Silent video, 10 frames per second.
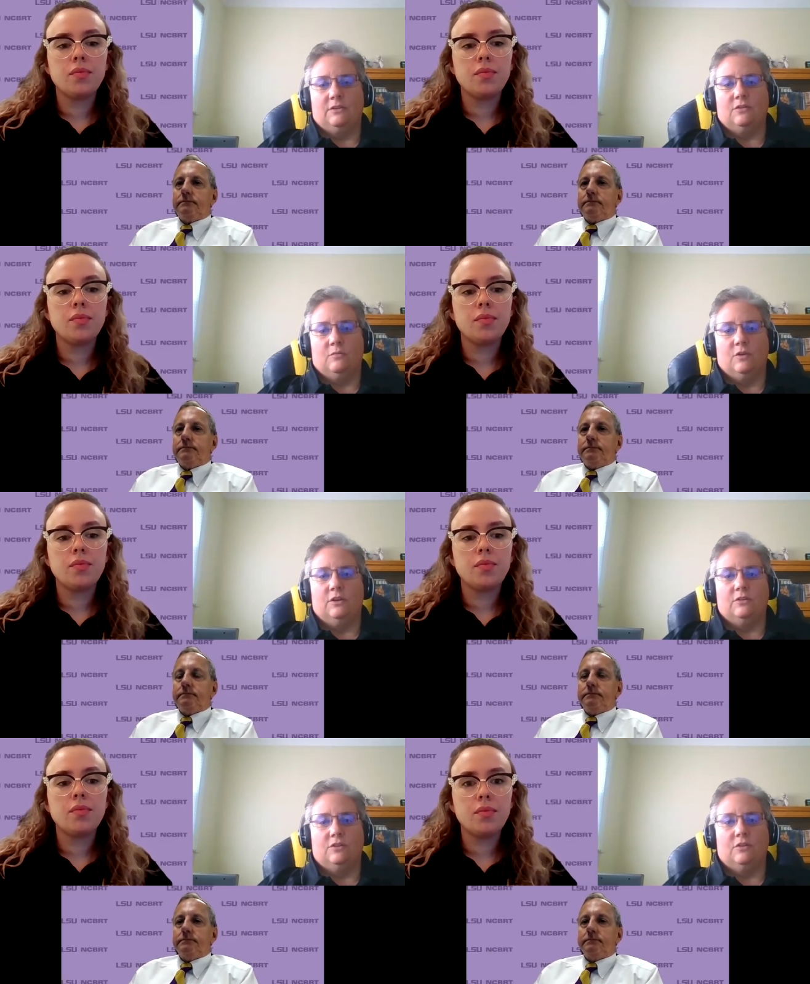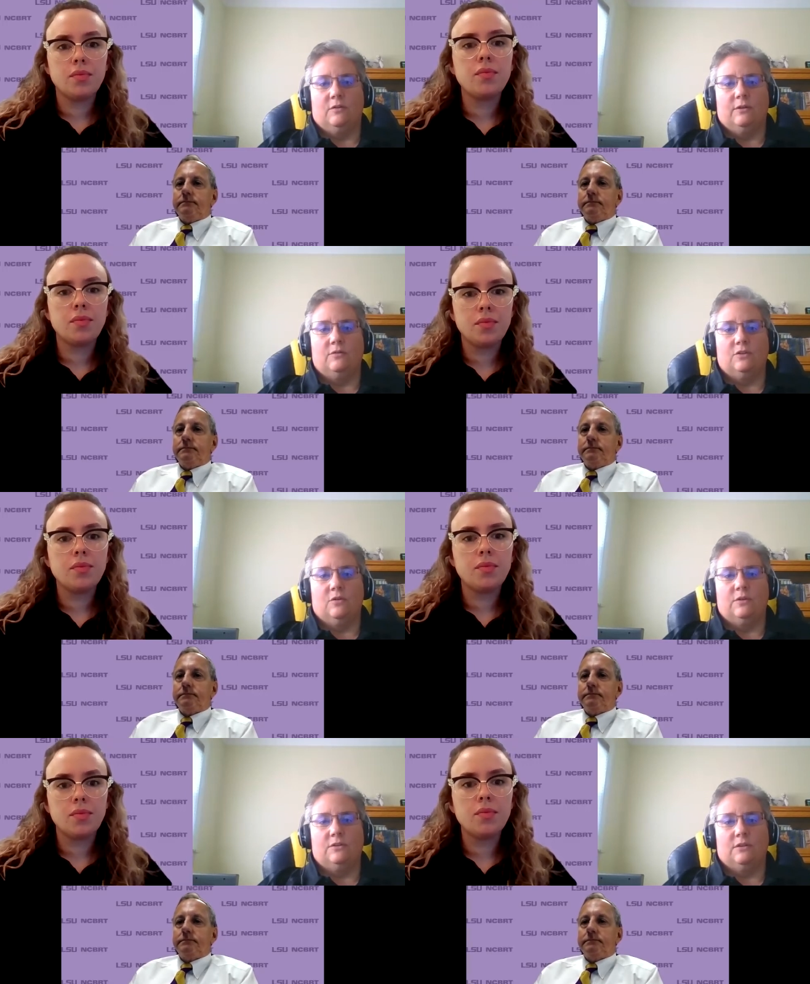Speaker 1: so much. So it was
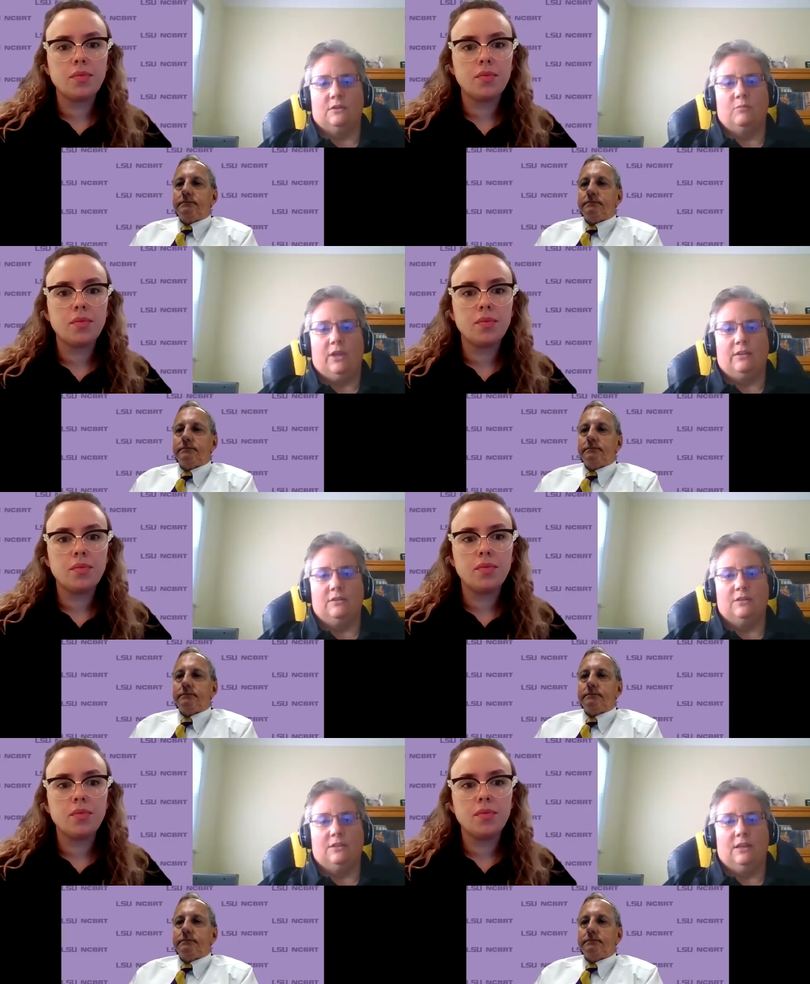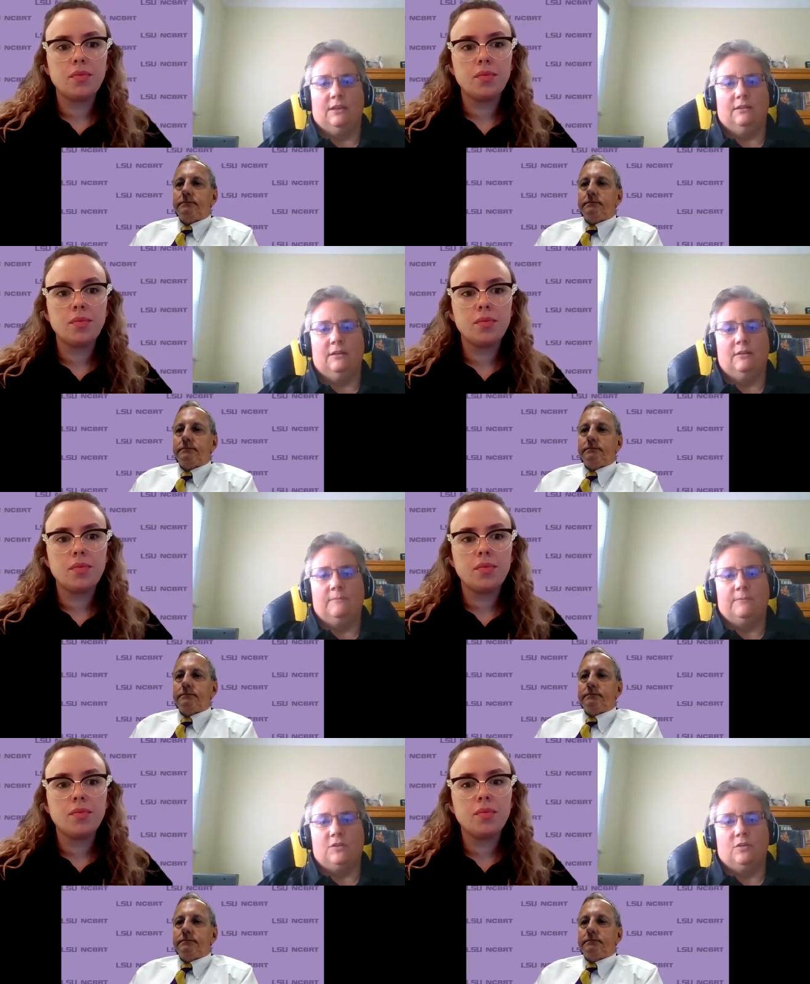always a balancing act.
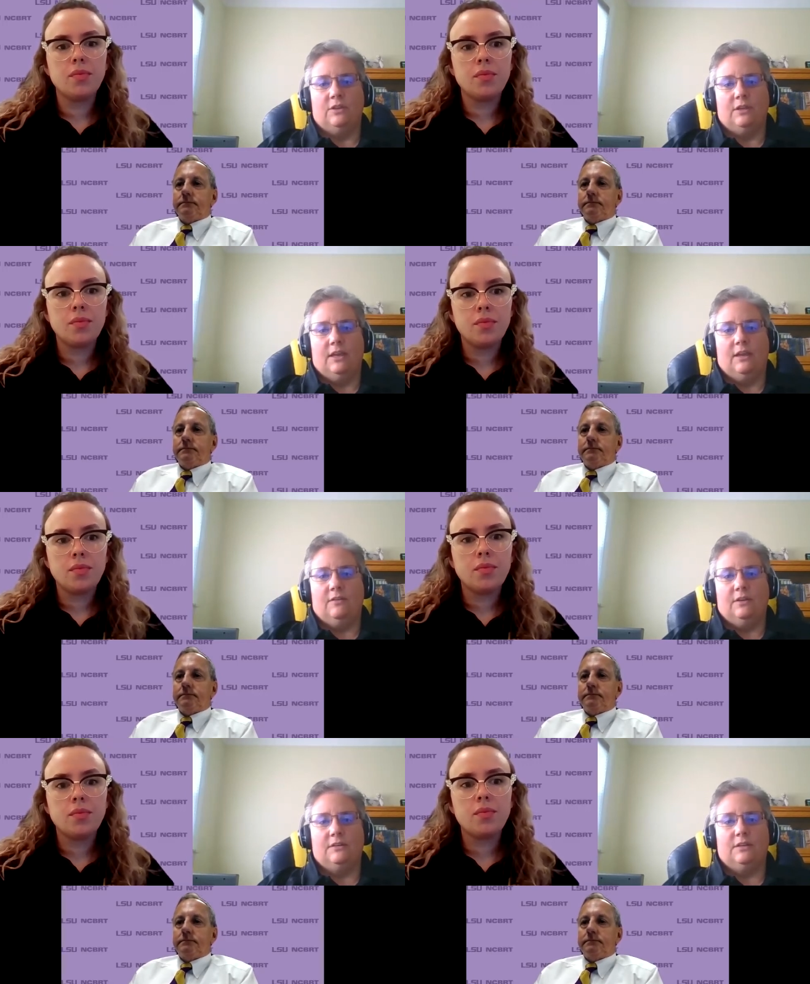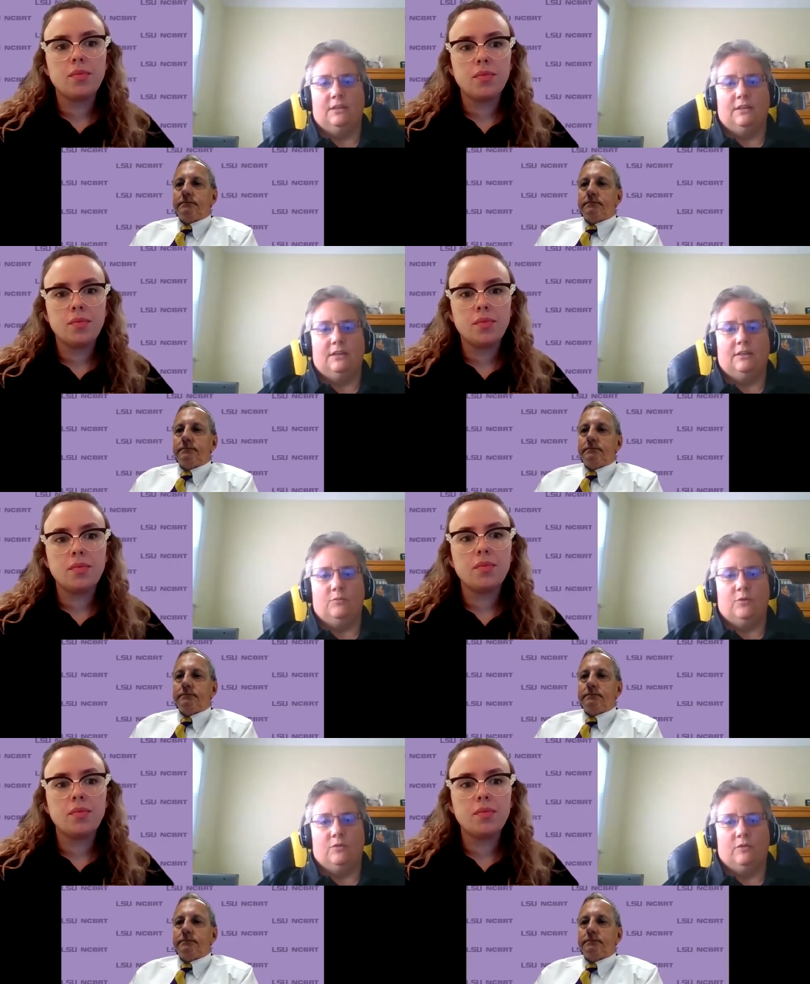So I think having a dedicated
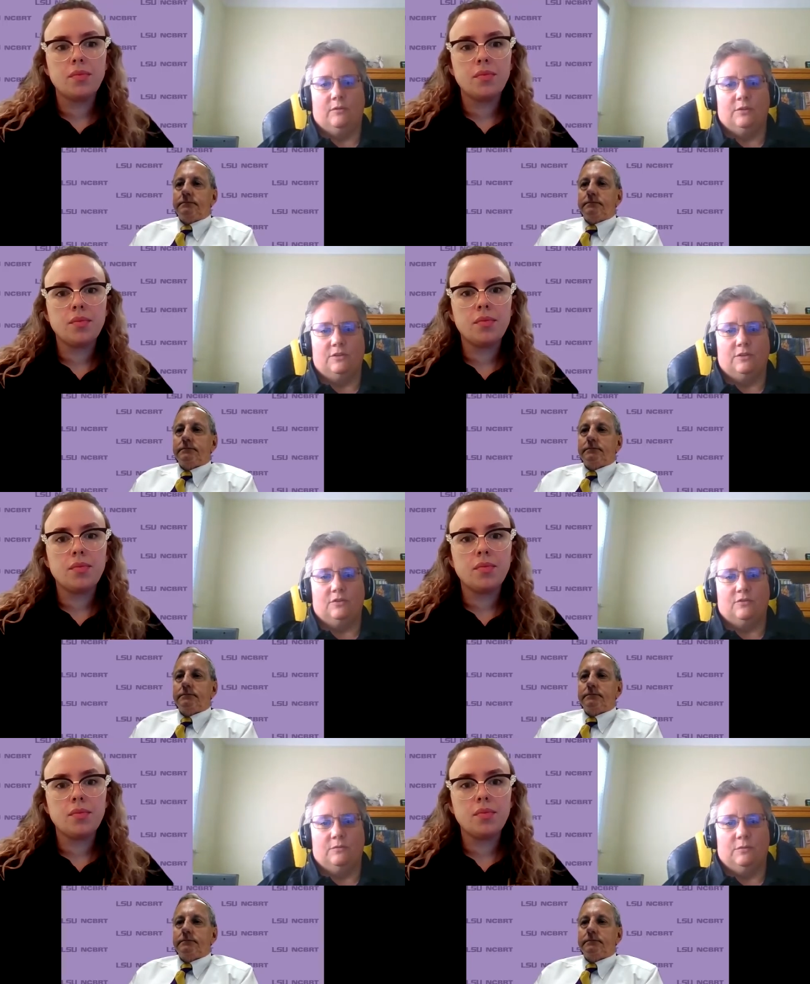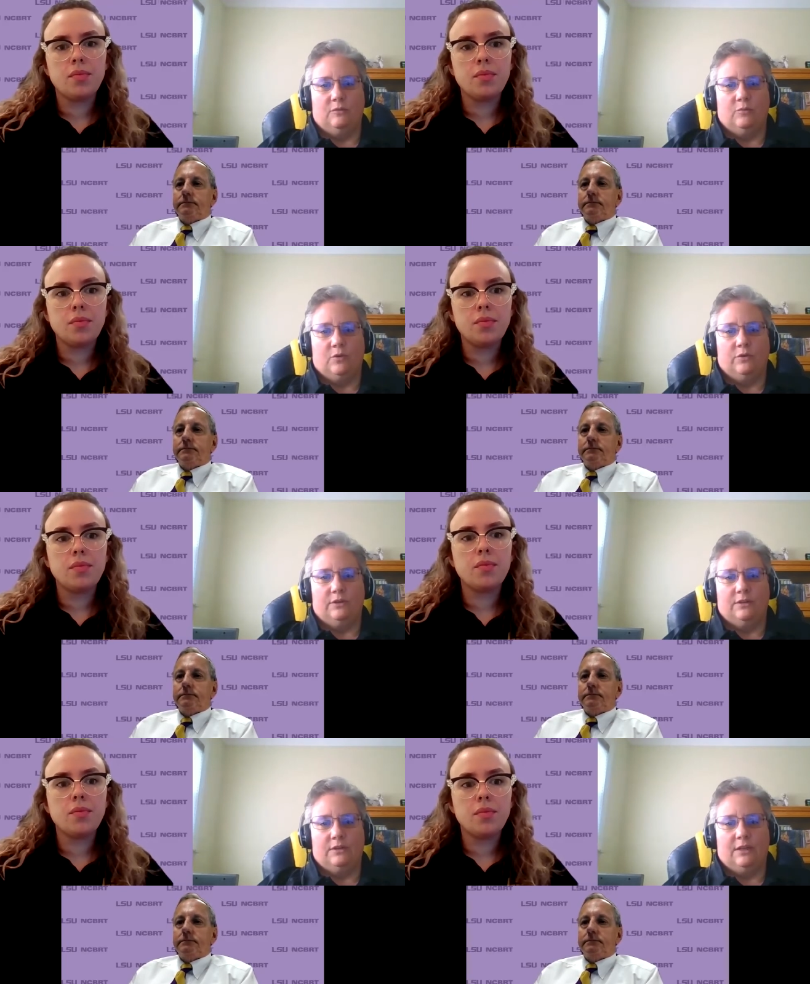program is extremely
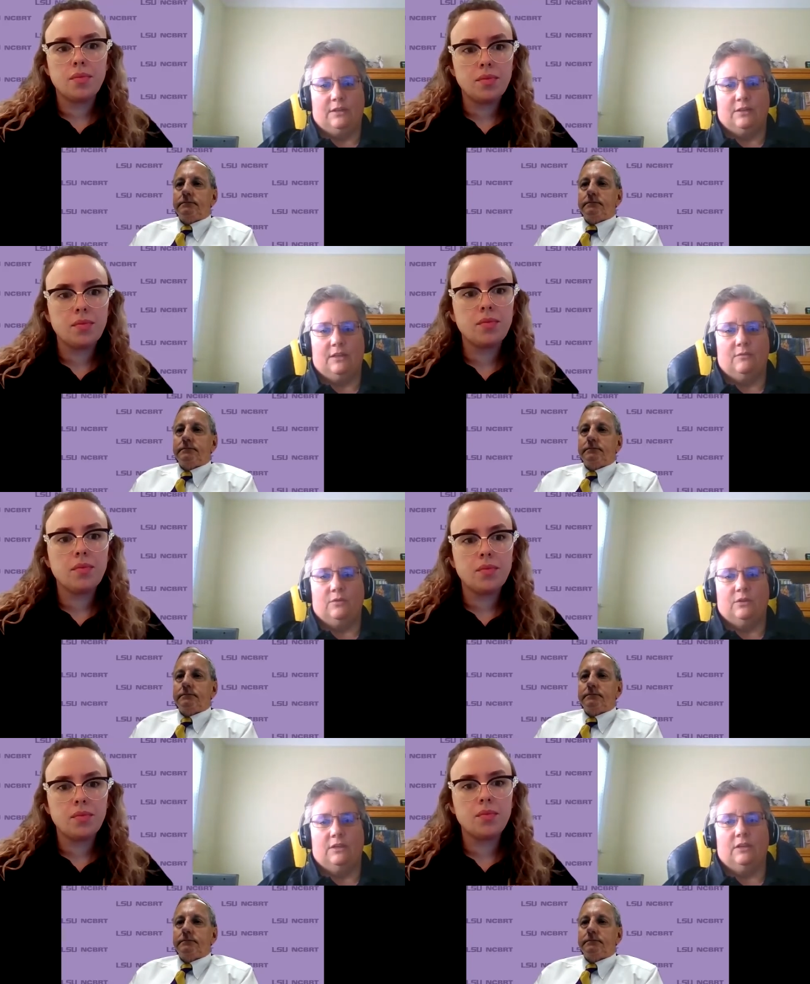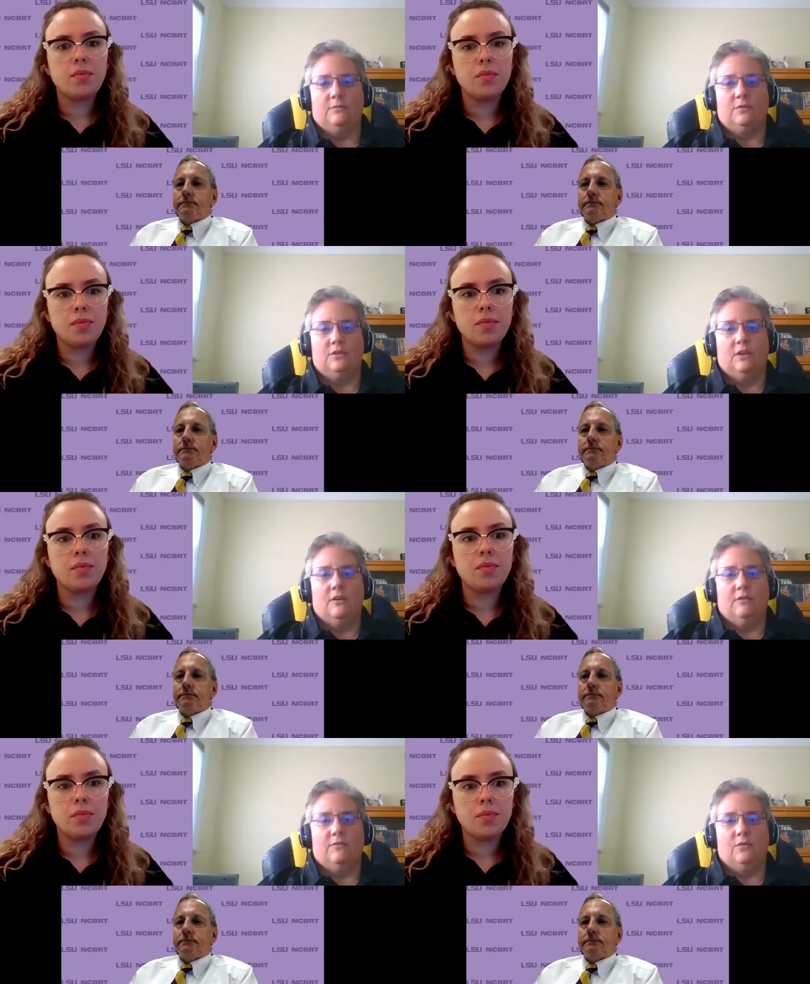important, and that that really helps
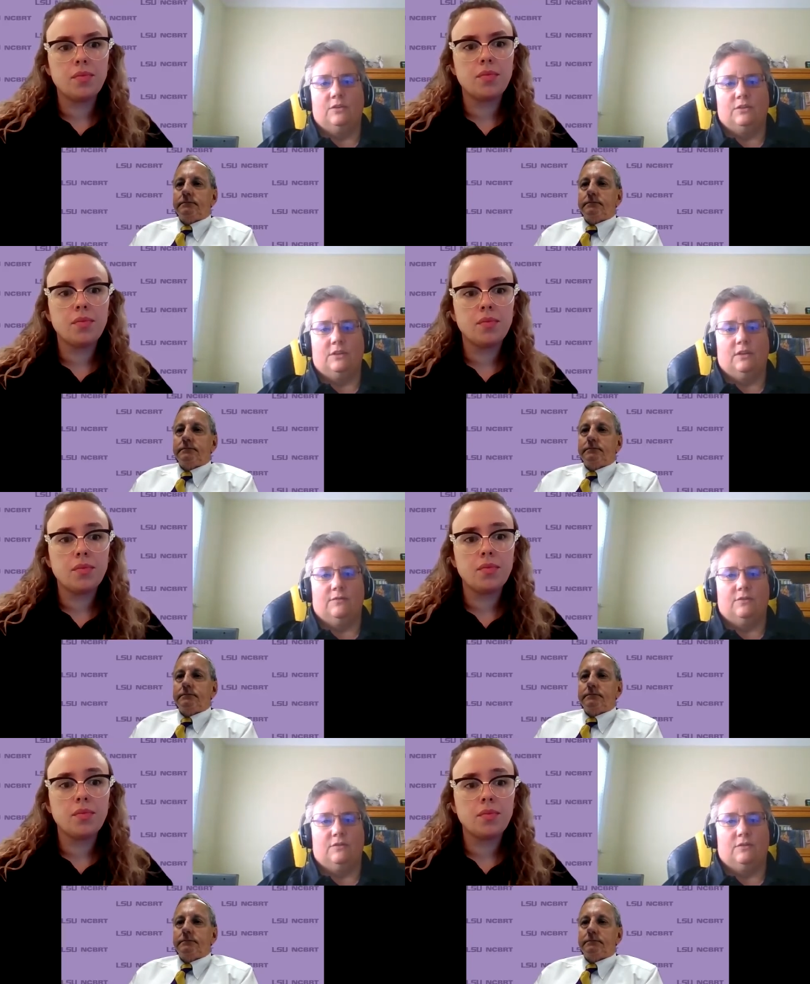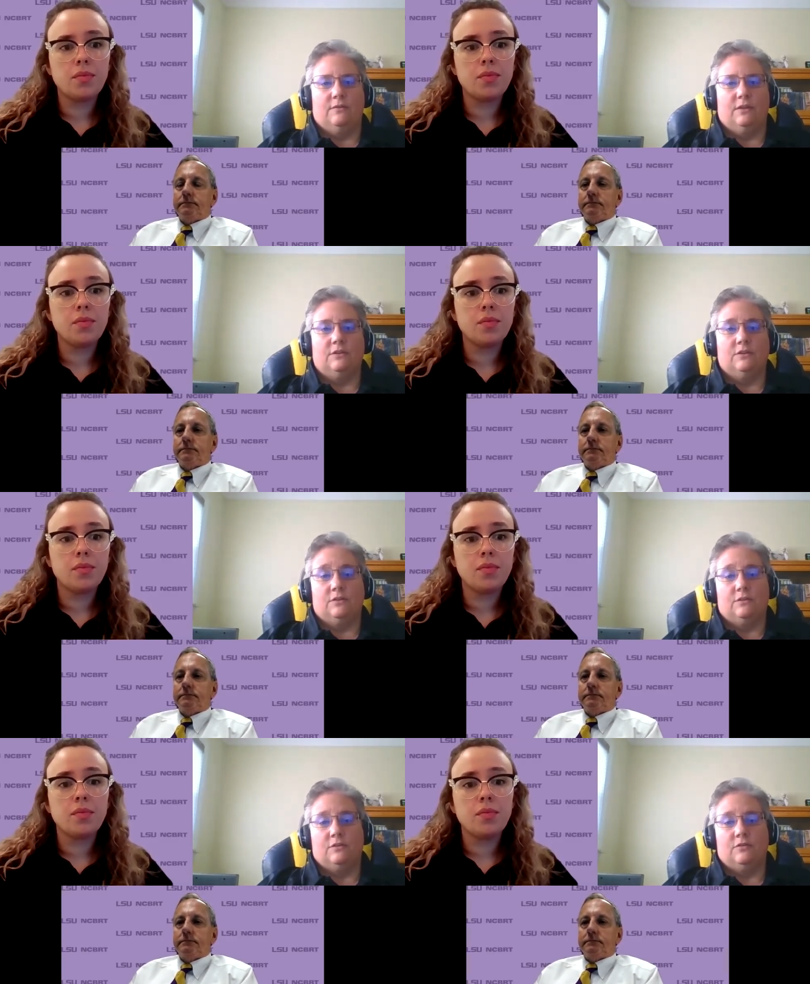focus the efforts of the
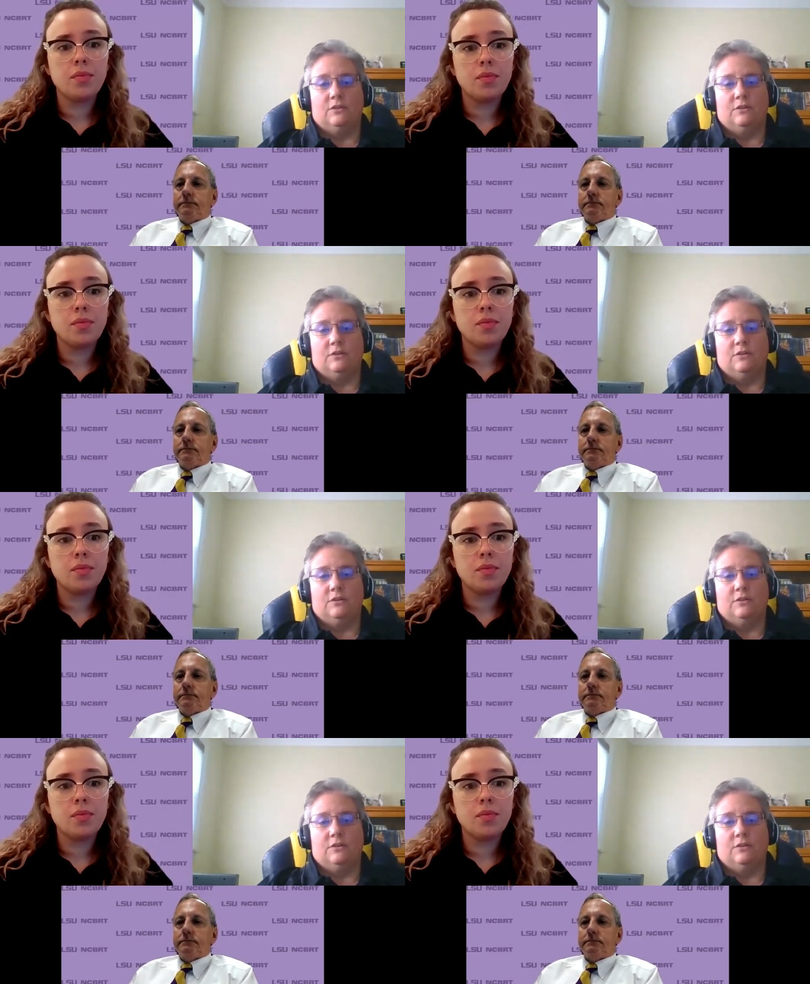institution